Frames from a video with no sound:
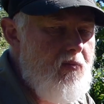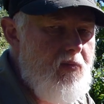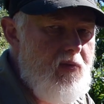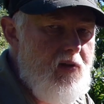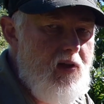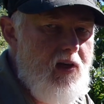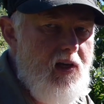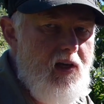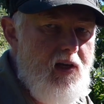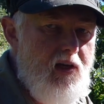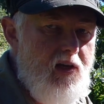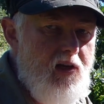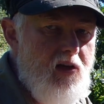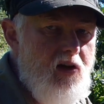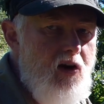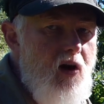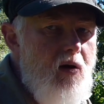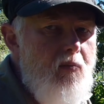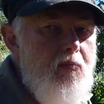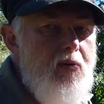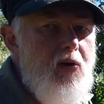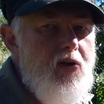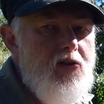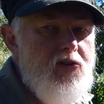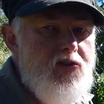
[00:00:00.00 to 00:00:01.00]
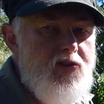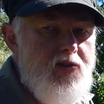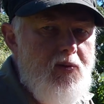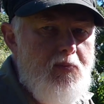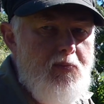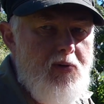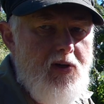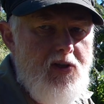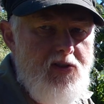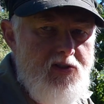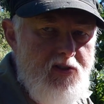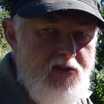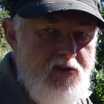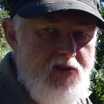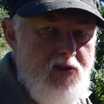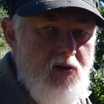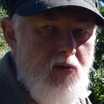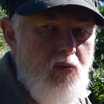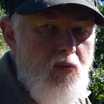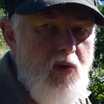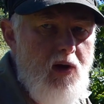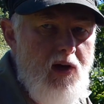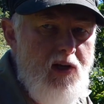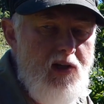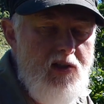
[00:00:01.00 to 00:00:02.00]
The compost suppresses the
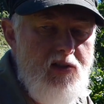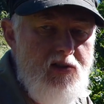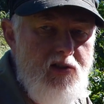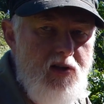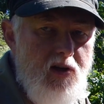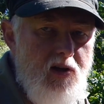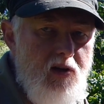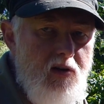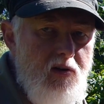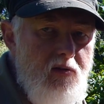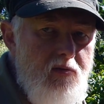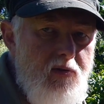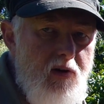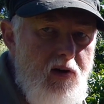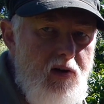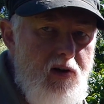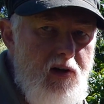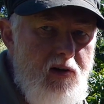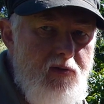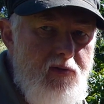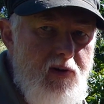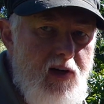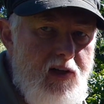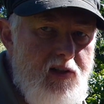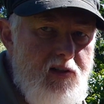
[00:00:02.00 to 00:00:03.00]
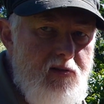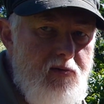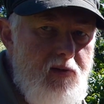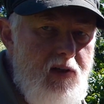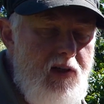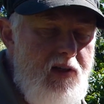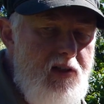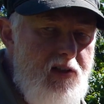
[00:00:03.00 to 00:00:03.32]
weeds very effectively.